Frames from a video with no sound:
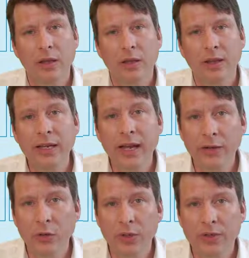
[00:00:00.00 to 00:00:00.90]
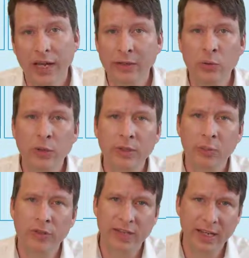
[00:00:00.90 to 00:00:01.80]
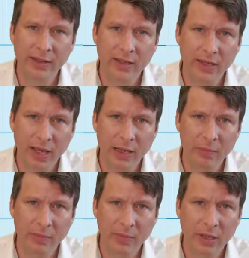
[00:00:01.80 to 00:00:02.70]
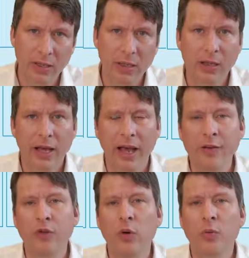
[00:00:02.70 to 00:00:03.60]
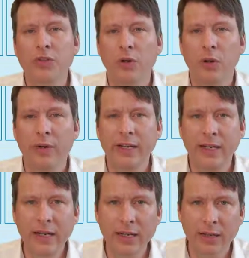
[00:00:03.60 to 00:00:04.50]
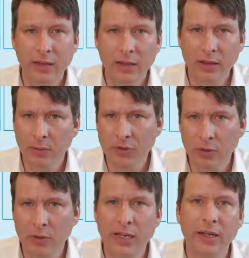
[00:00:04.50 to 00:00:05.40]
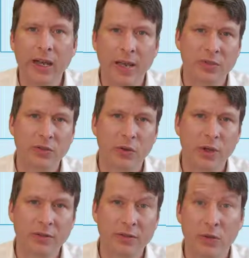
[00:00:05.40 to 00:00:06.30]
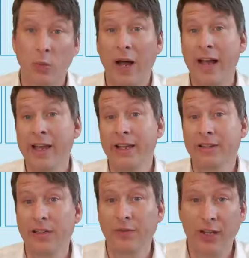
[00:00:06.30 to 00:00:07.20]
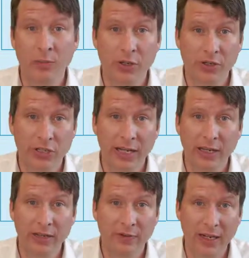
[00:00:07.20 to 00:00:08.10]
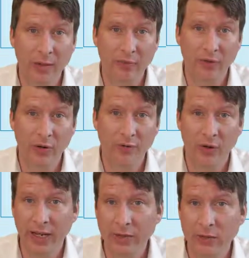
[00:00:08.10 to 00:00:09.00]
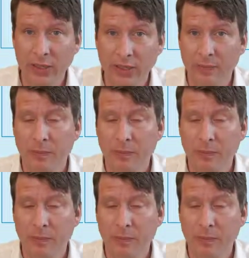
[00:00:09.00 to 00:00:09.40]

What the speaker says: Think Android. Android was late in the game. iPhone was already leading. There was already an app store. So why, as a developer, shall I develop for Android?